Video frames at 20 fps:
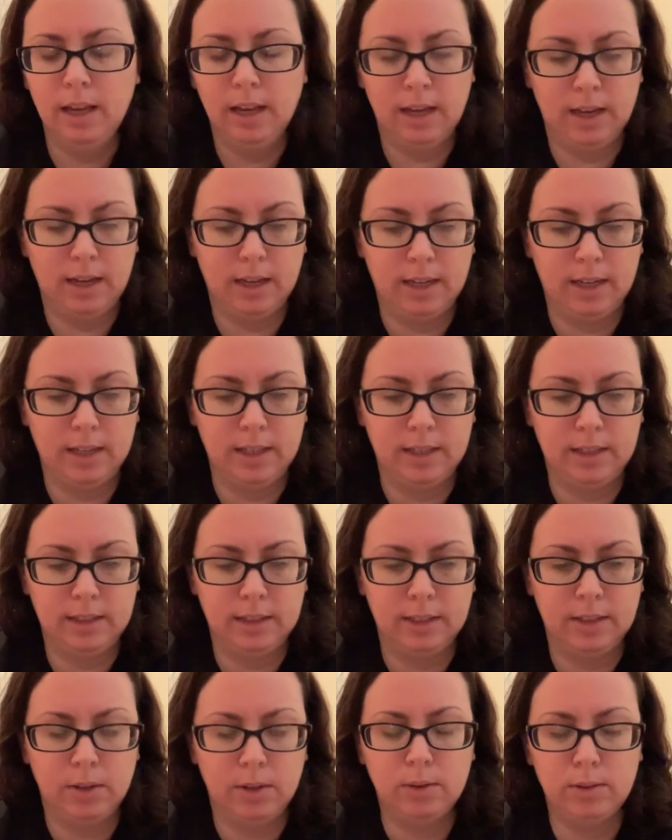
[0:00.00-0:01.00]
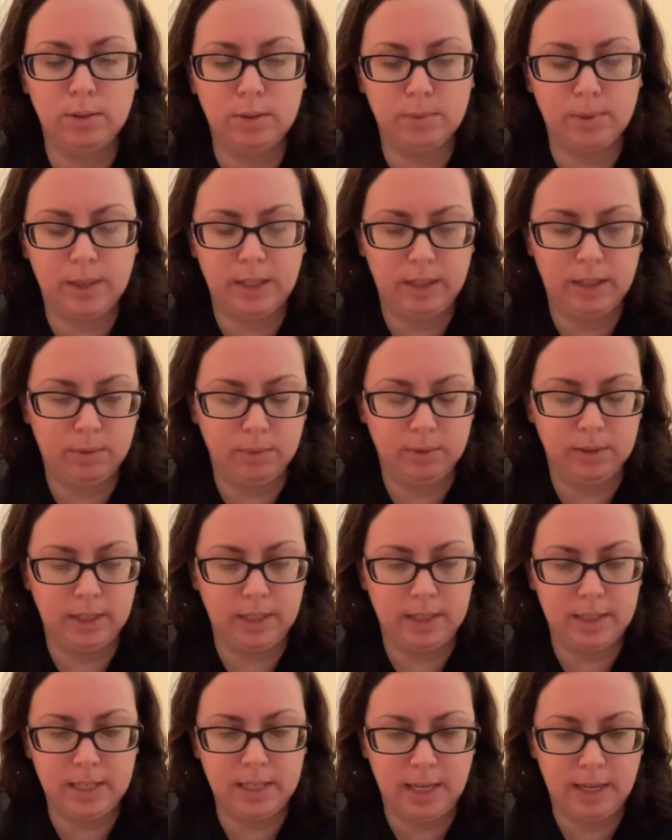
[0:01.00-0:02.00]
uh and those were, I think were
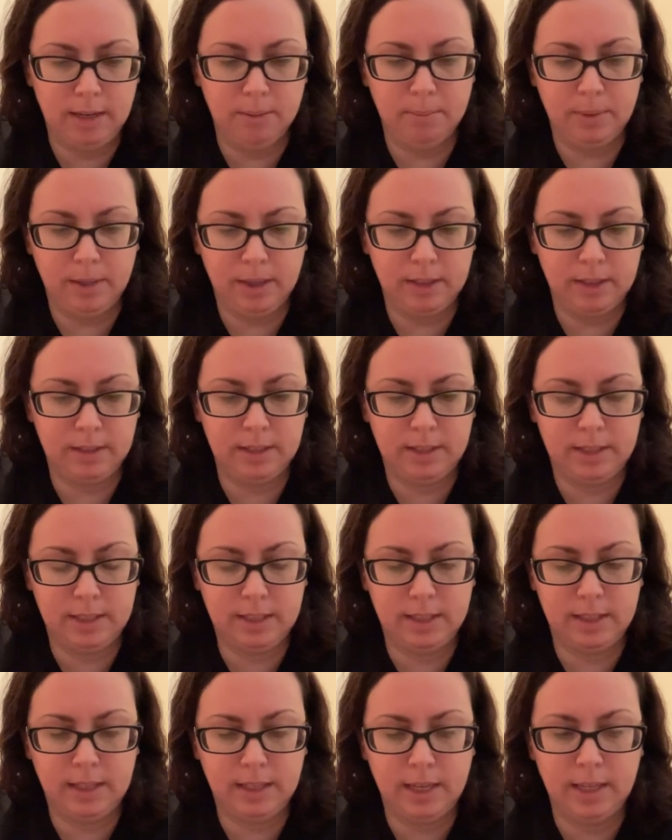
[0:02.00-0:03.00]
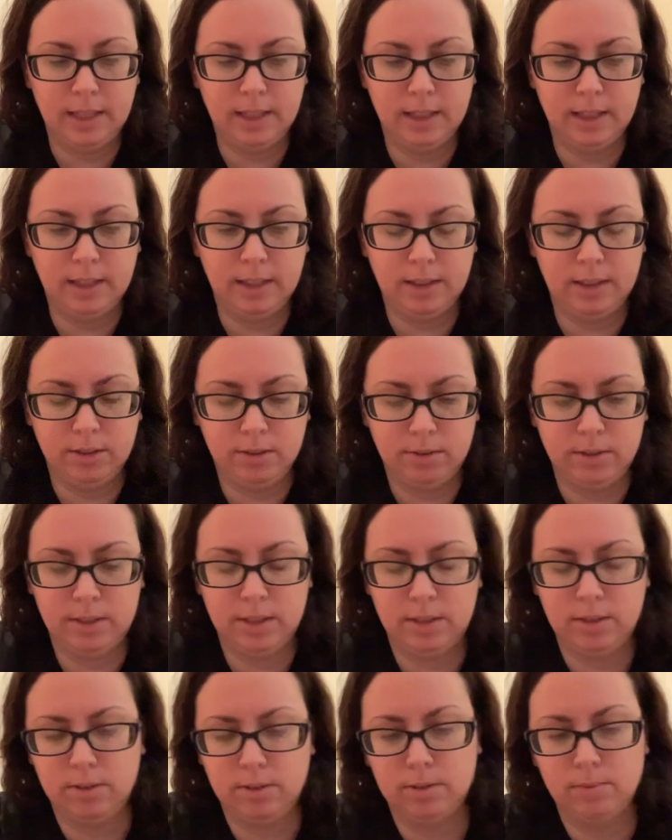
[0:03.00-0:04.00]
like ten bucks, and then the little
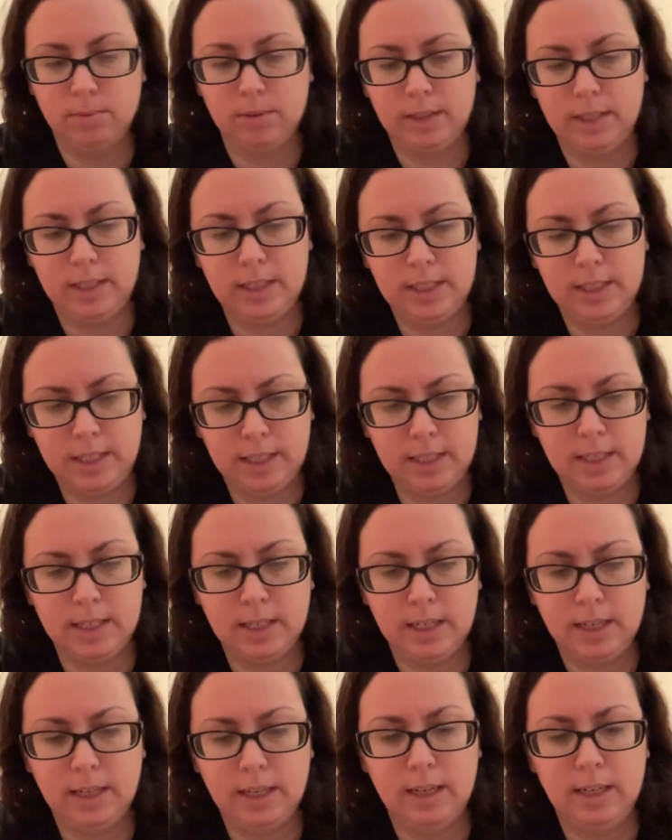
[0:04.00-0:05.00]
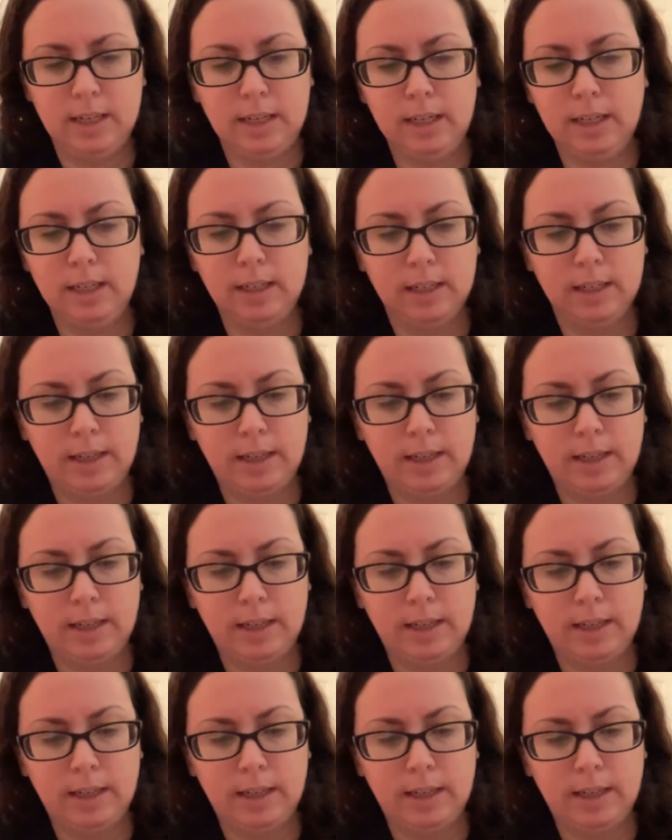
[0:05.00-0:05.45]
sisters were like six ninety-nine.